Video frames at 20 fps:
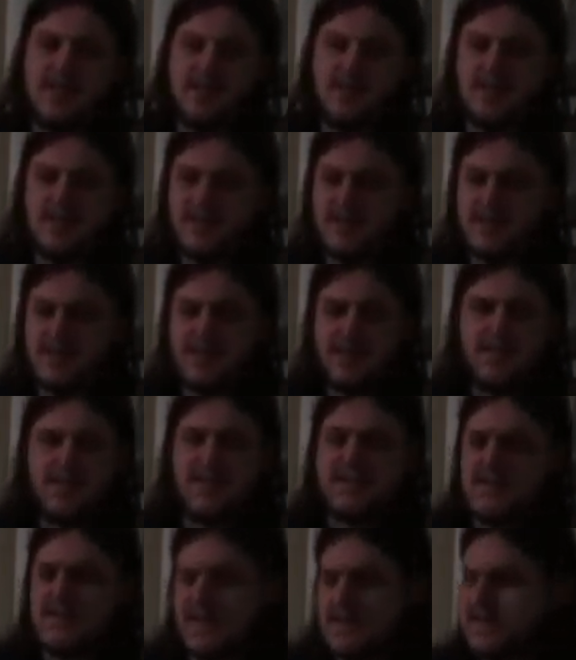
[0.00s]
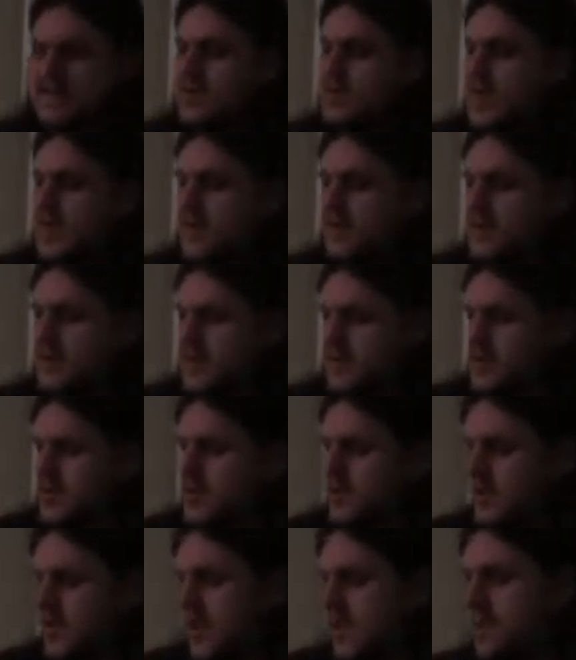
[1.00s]
They're the exact same time
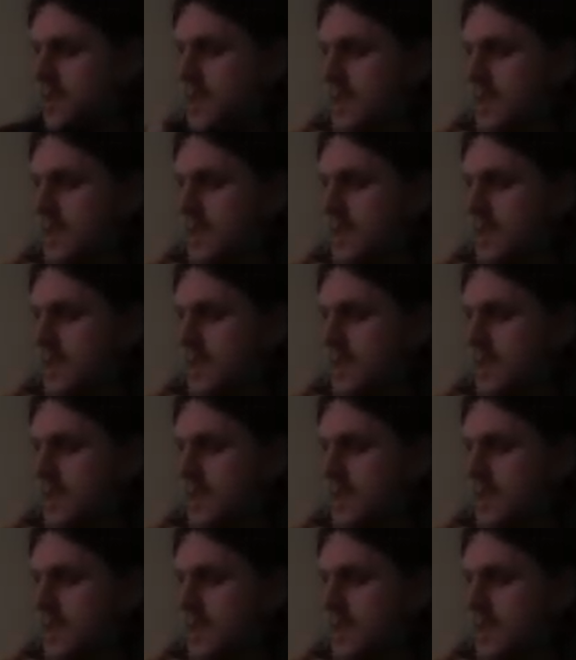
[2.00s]
signature, right?